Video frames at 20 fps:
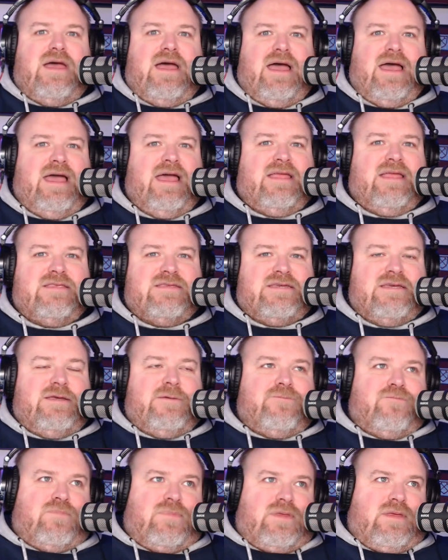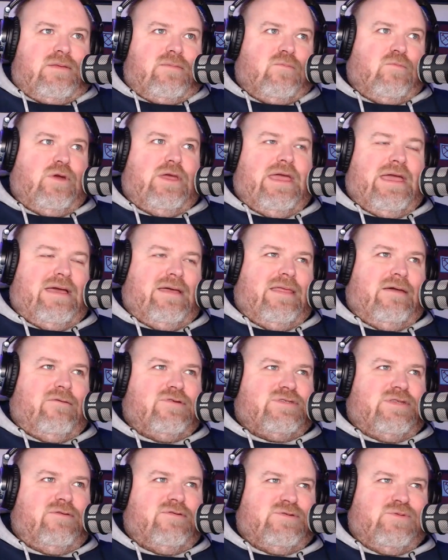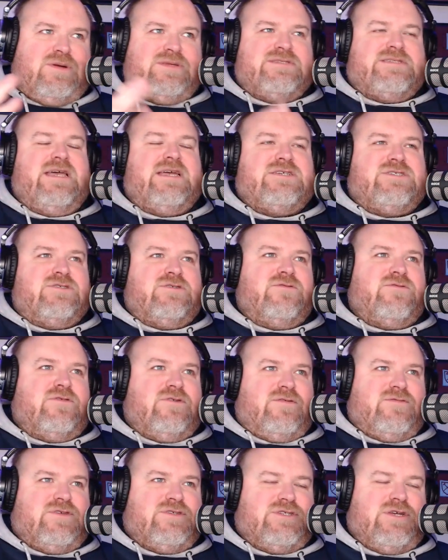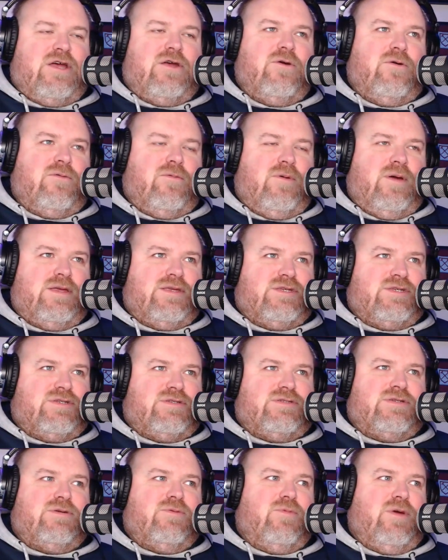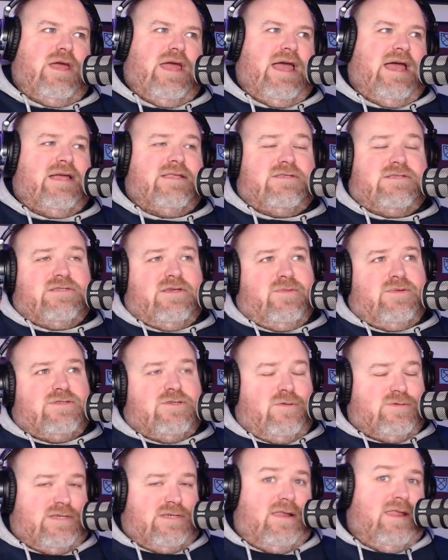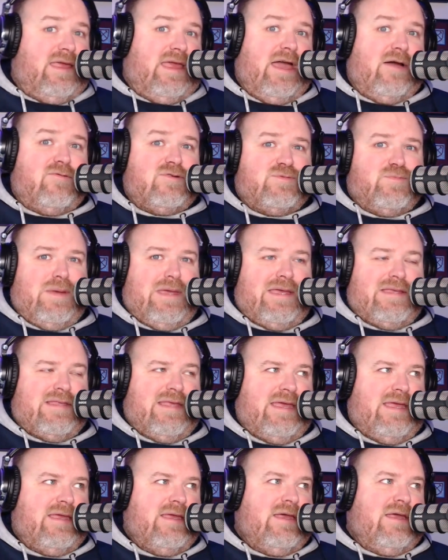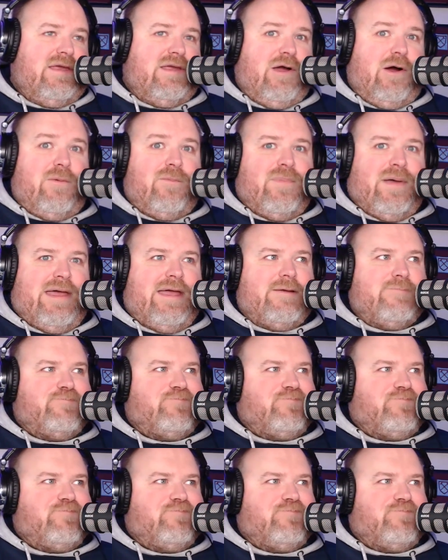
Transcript: and there was one section of the show which had, I mean, Tony Gale was being the compere.